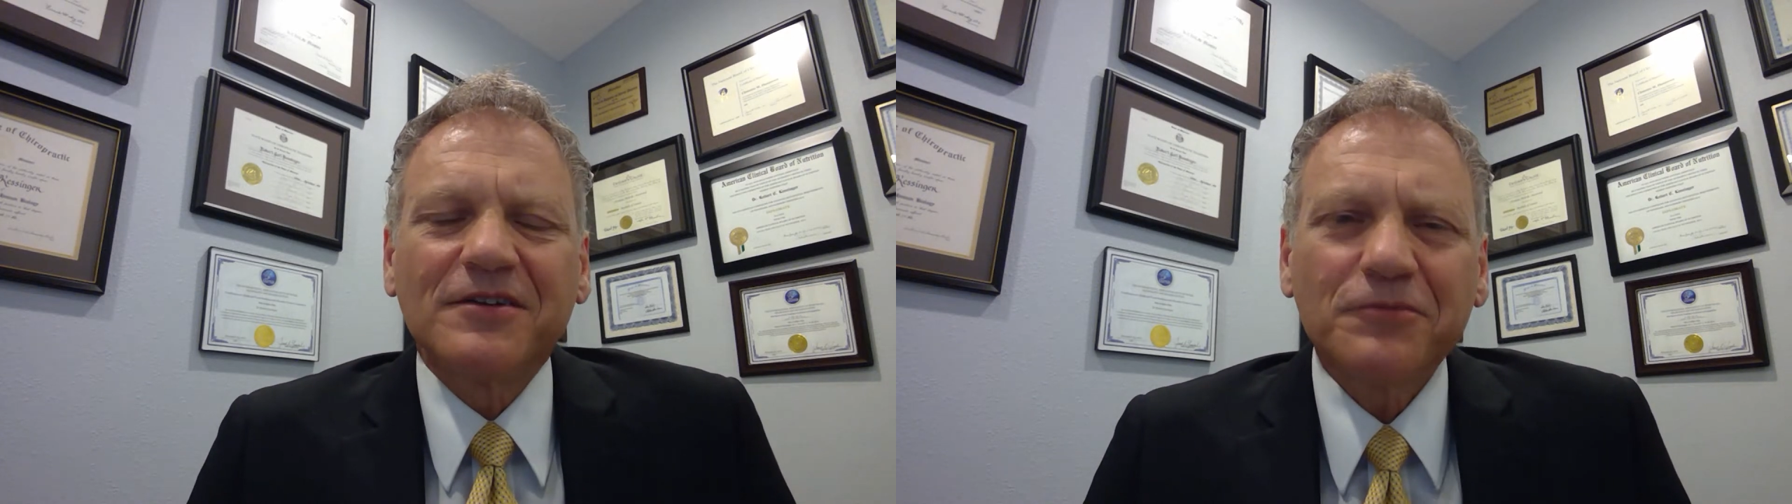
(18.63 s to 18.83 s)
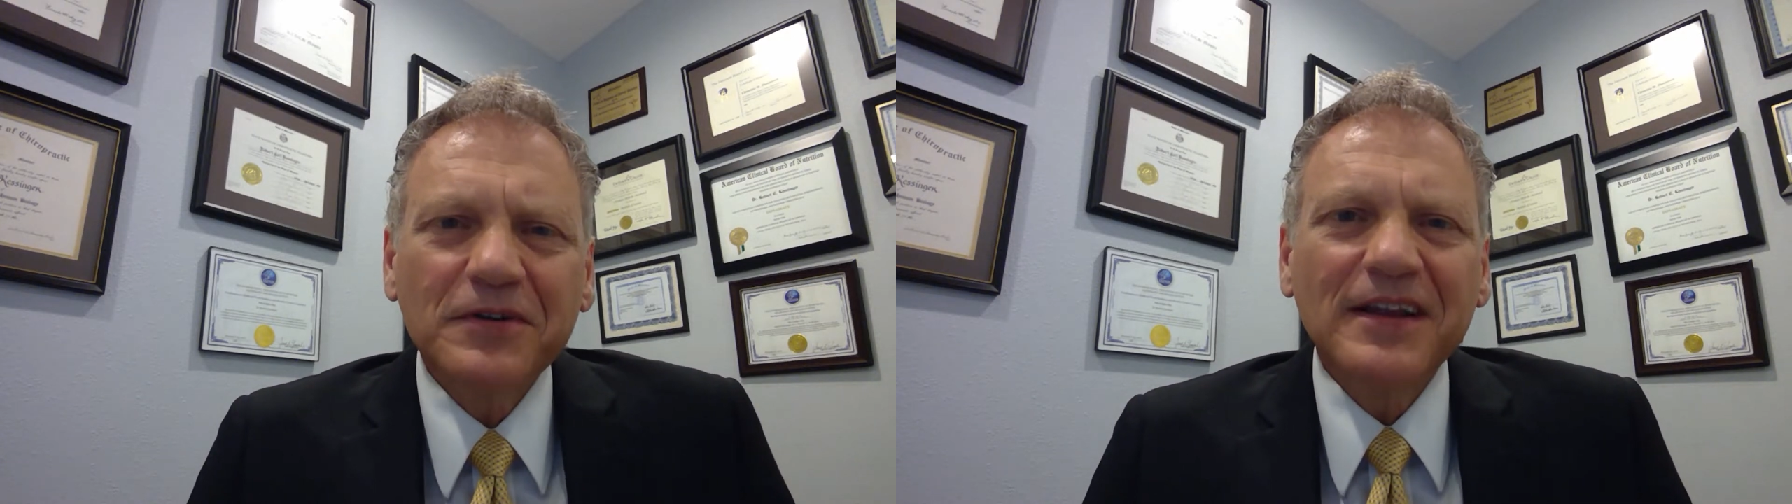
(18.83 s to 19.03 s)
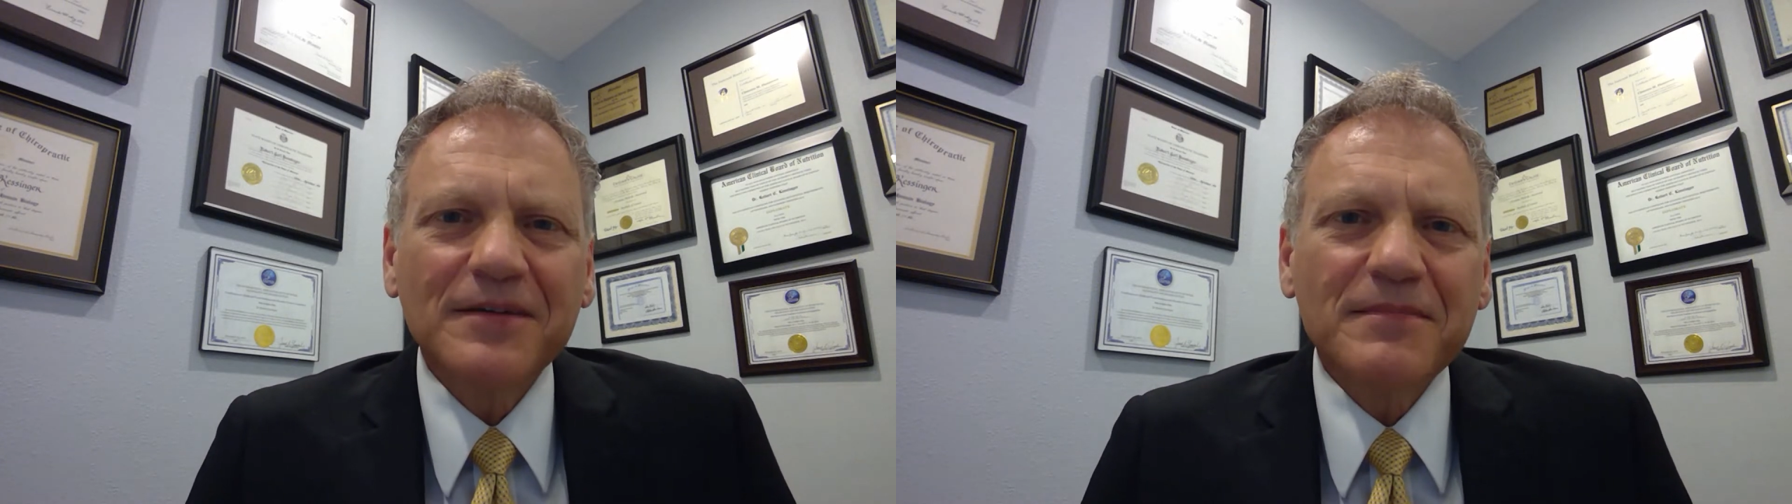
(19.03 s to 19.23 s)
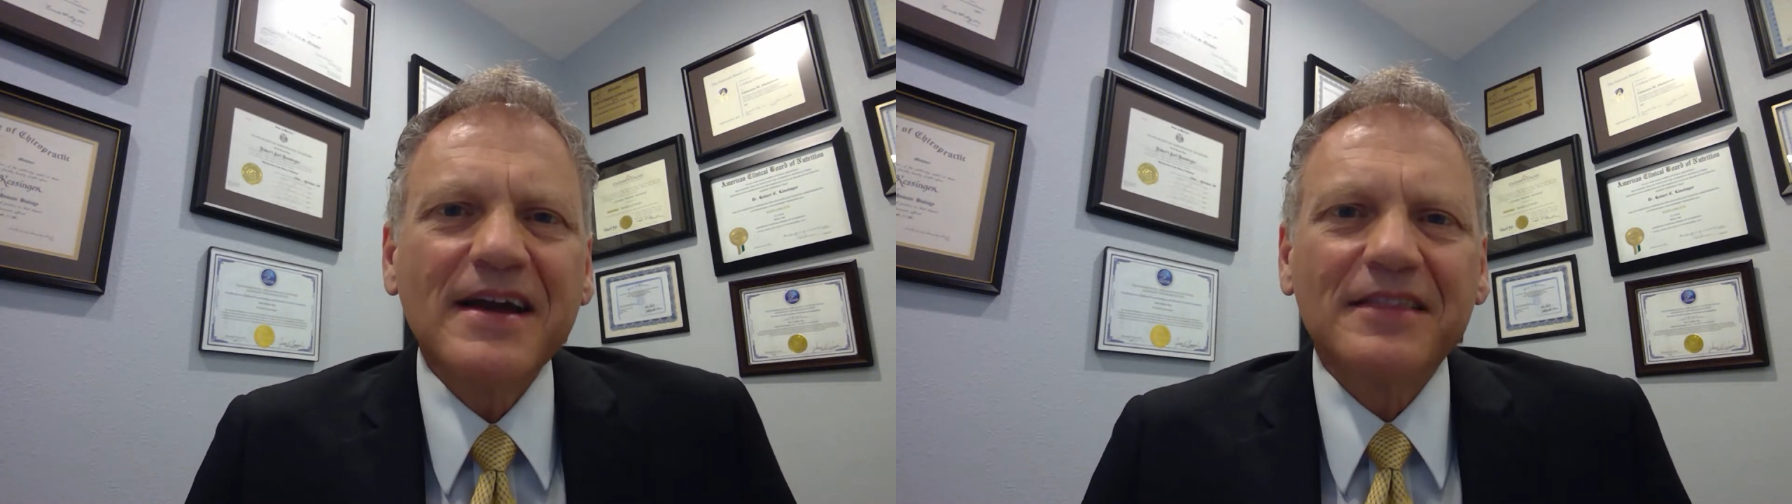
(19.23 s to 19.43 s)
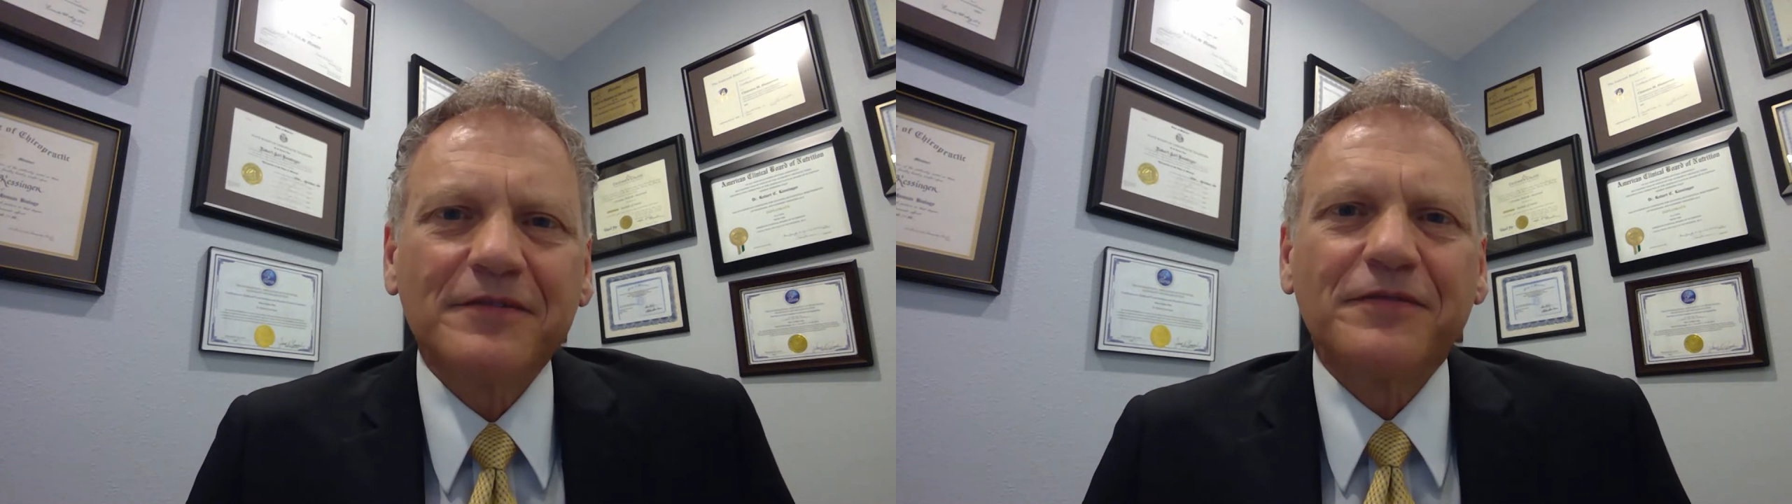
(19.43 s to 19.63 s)
that really
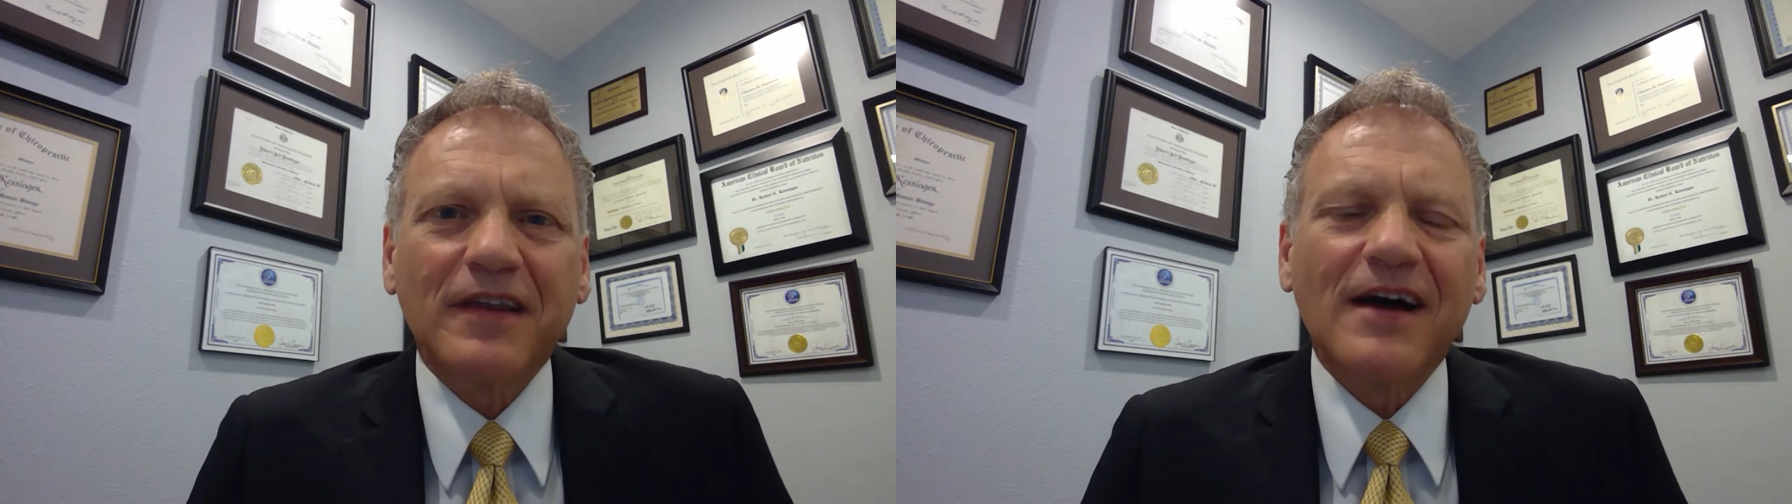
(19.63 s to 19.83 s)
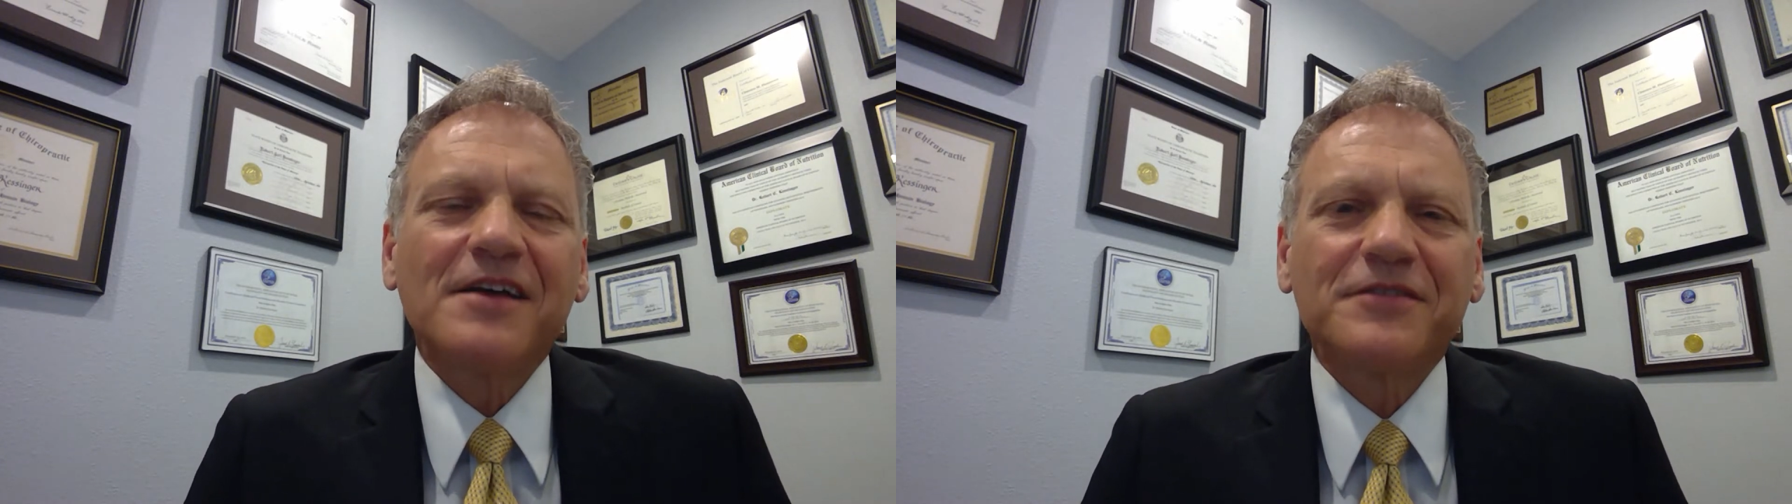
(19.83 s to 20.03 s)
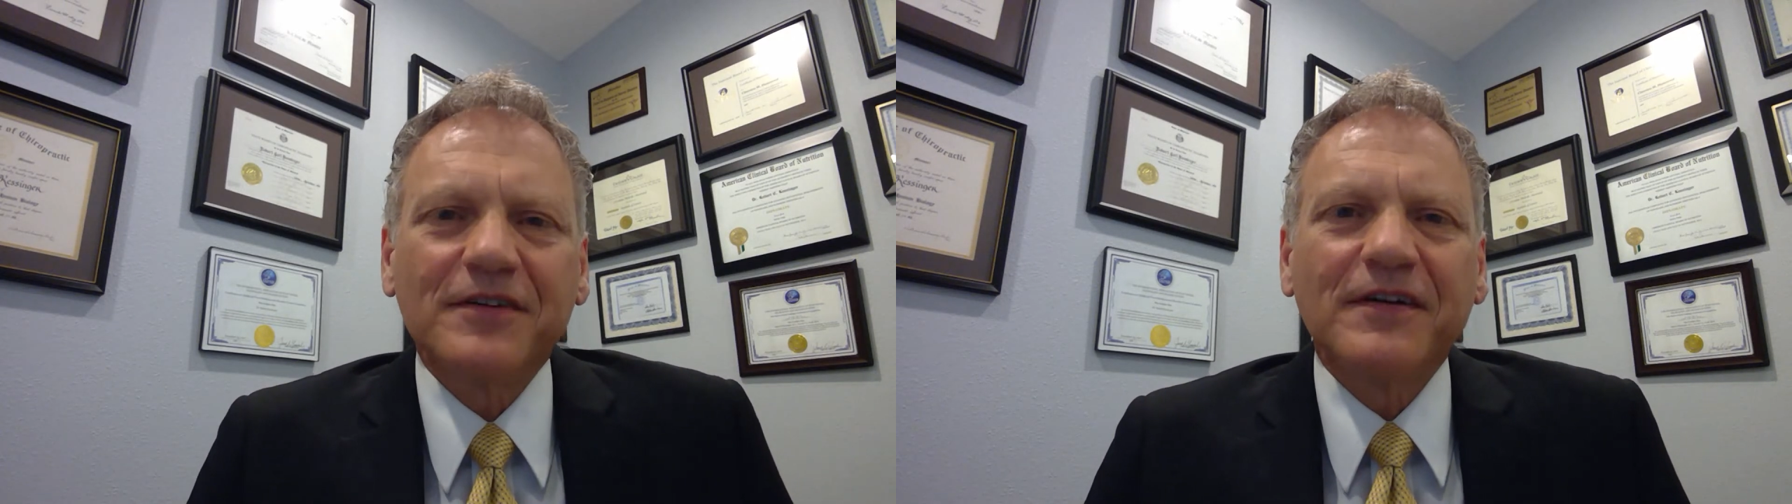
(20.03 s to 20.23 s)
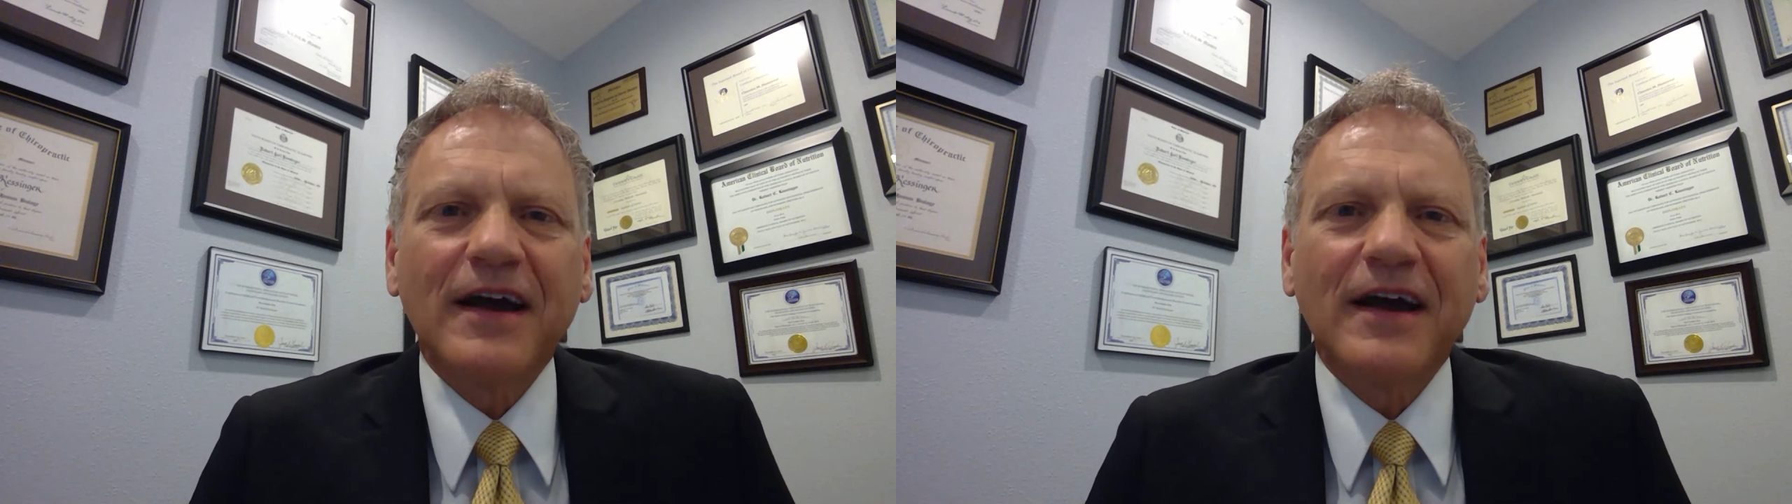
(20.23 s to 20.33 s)
made the philosophy of